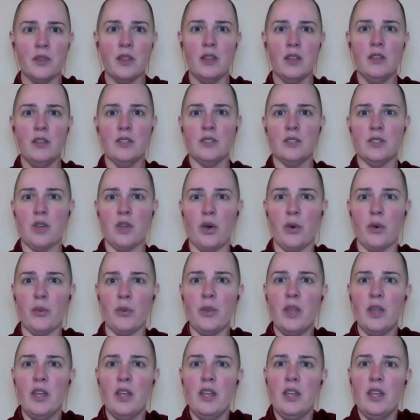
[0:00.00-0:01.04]
So
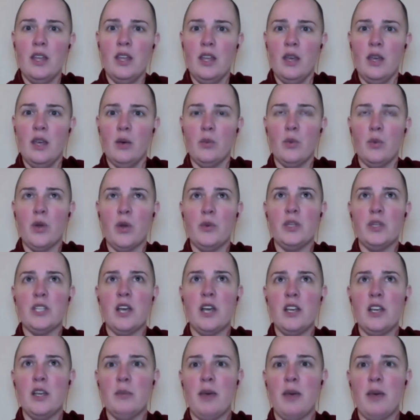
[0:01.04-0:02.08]
when we
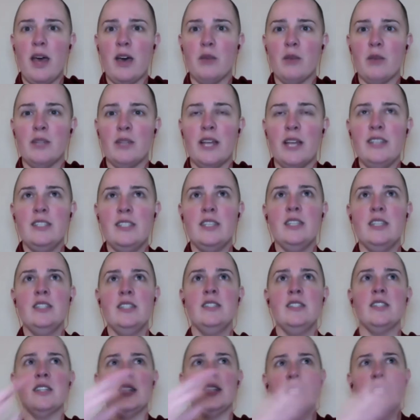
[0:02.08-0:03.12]
talk about
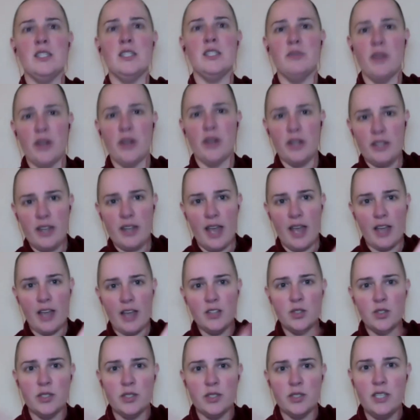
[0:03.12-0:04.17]
blessings, it leads very
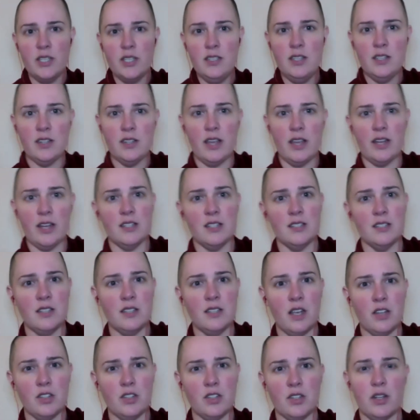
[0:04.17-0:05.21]
naturally to then a
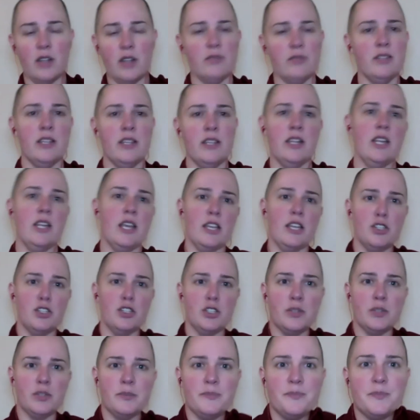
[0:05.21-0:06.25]
discussion of
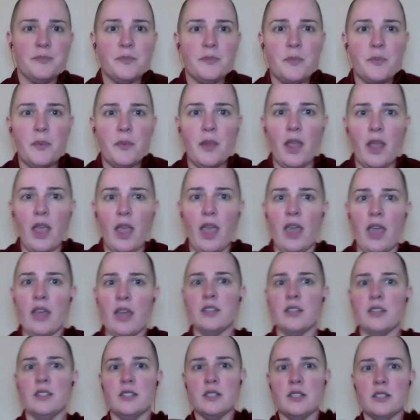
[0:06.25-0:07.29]
lineage.
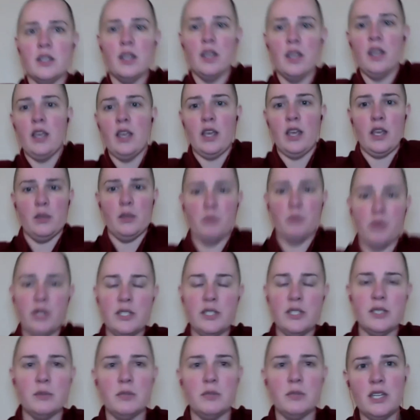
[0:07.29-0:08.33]
And in
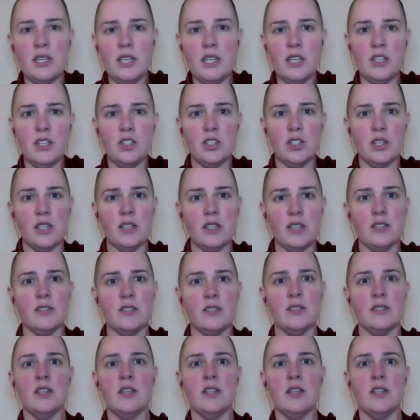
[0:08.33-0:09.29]
Buddhism, lineage is